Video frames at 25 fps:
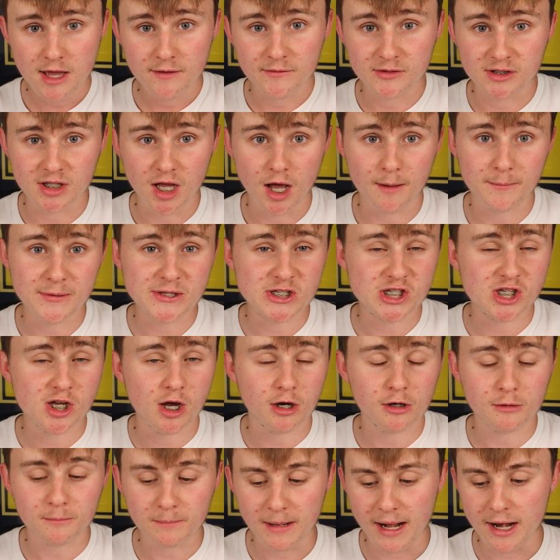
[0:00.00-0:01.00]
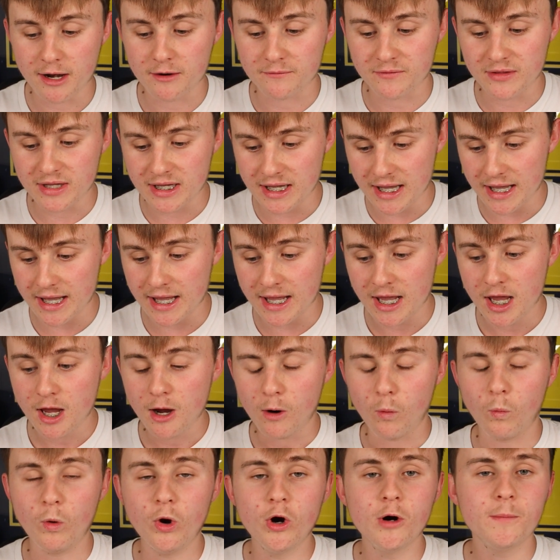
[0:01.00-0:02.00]
for Derby's Young Player of the Year
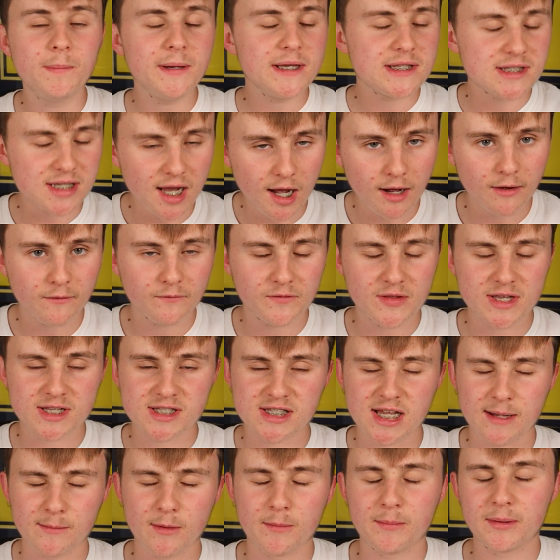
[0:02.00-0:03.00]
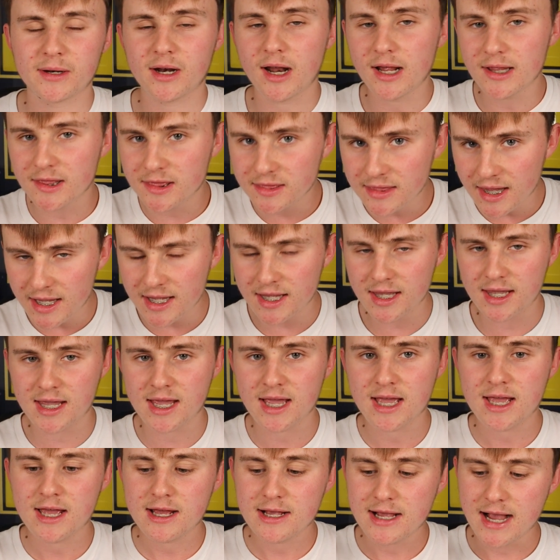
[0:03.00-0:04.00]
will be tough this summer, but I think
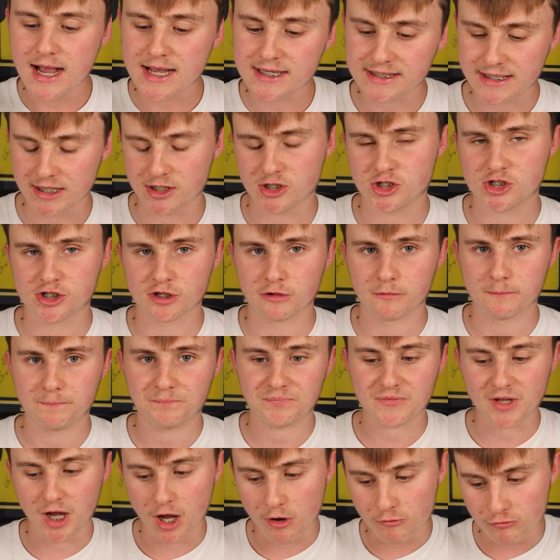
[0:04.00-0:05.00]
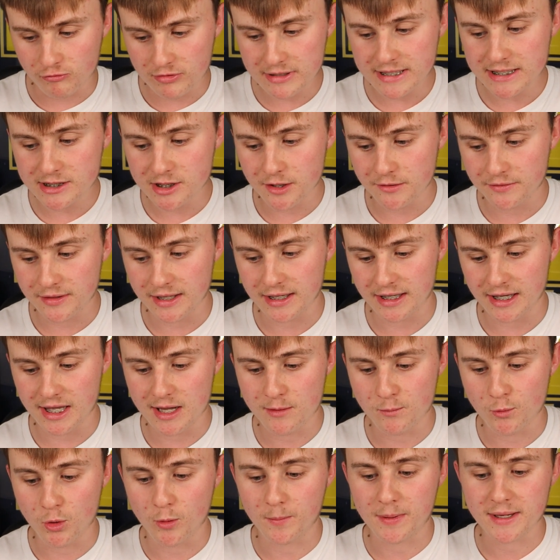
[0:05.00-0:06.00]
essential. I really do think
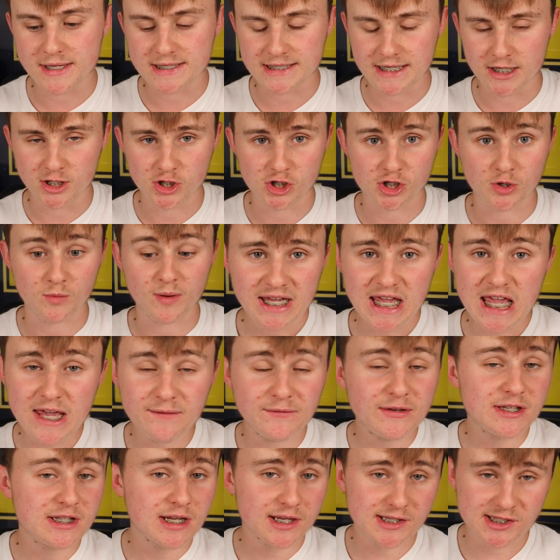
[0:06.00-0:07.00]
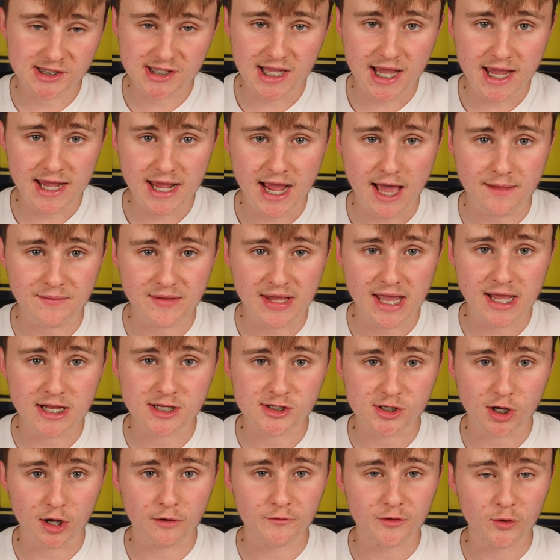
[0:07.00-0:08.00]
it will be essential if he does stay at the
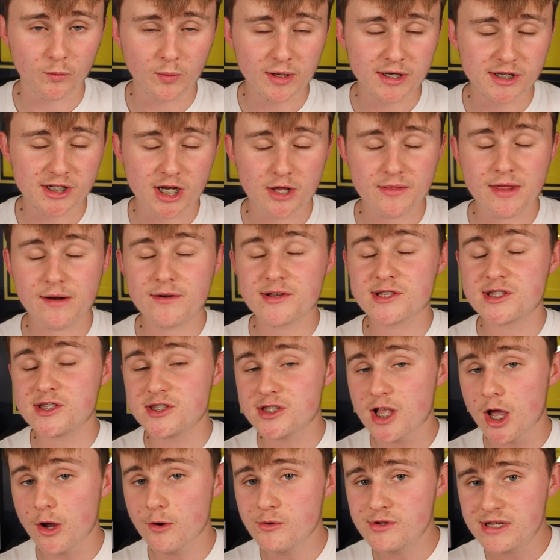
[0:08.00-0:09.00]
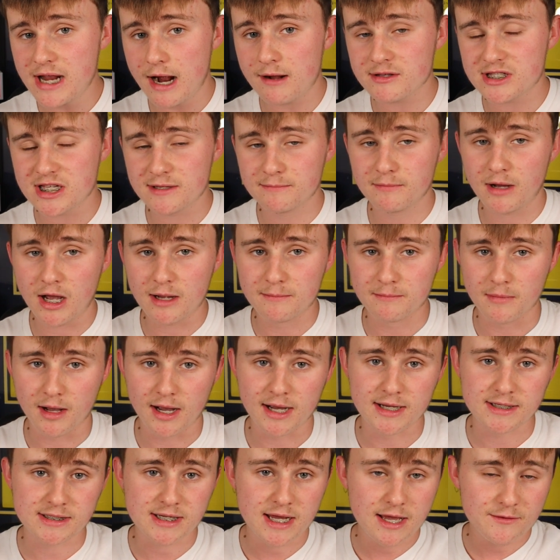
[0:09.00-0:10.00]
end of the window. There is no doubt in my
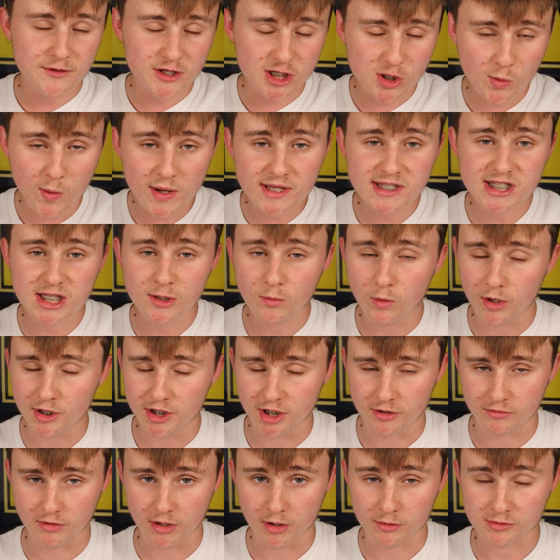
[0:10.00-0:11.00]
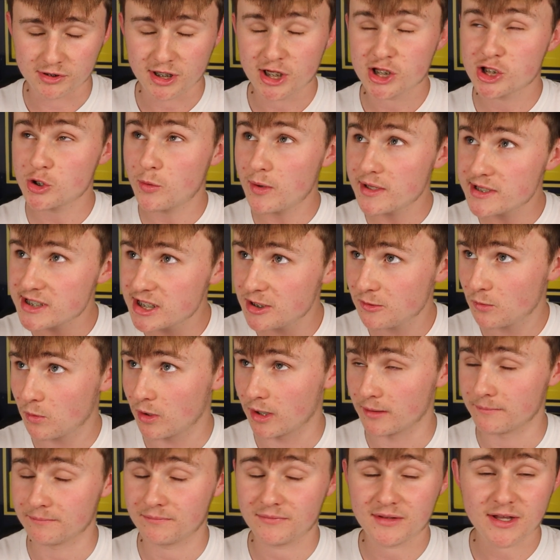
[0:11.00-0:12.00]
mind the 21-year-old,
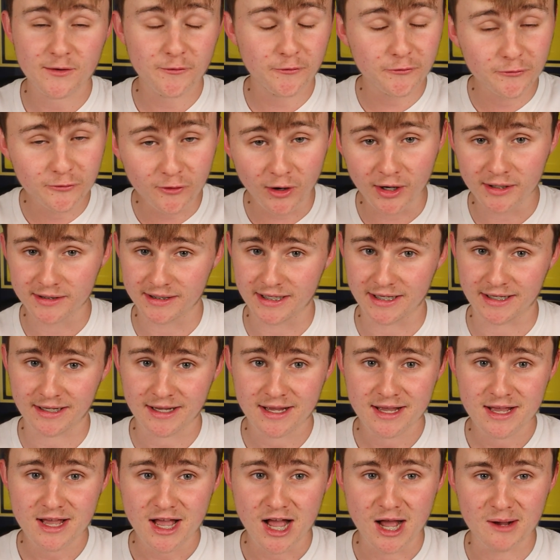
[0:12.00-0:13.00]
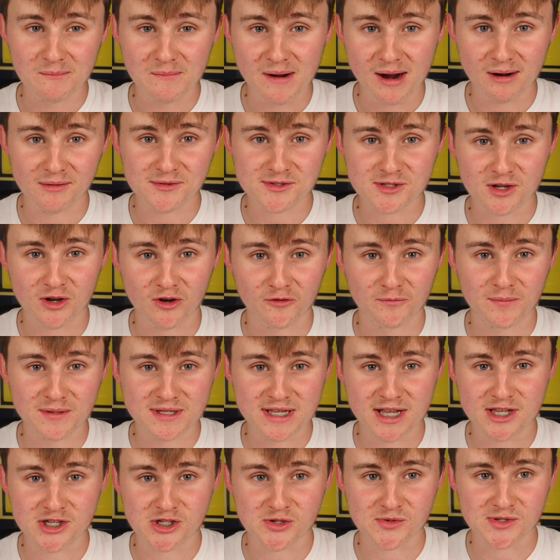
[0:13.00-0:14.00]
21, frightening amount of
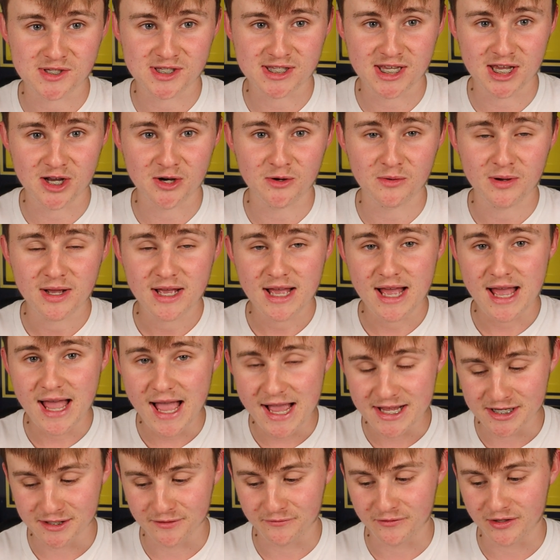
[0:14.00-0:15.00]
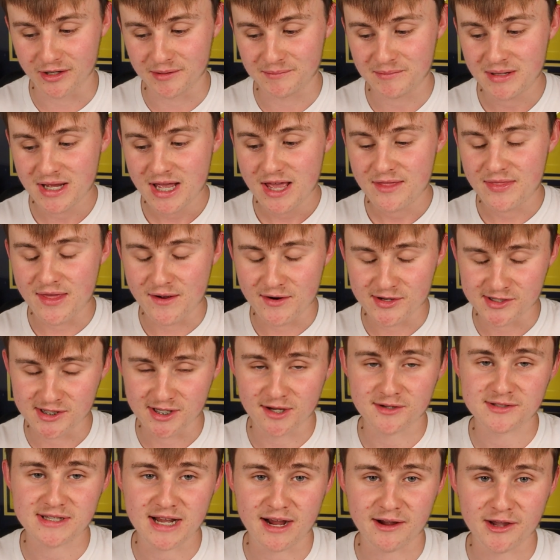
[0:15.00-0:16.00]
potential still ahead of him. There is
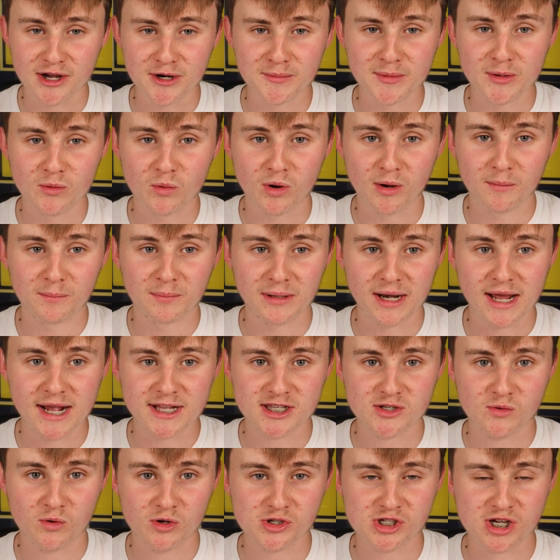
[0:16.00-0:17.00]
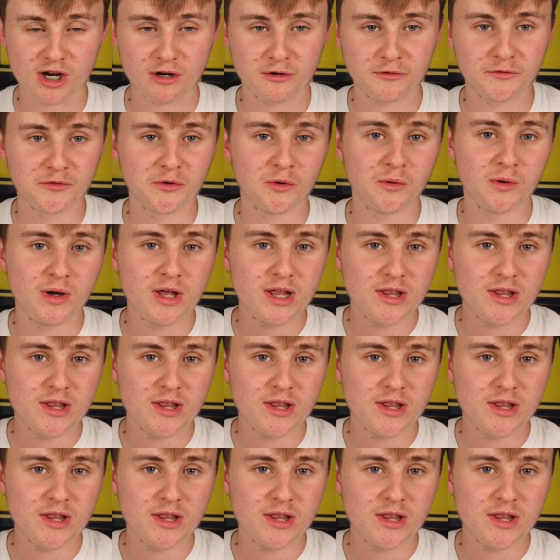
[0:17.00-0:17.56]
no doubt he'll be one player to watch out for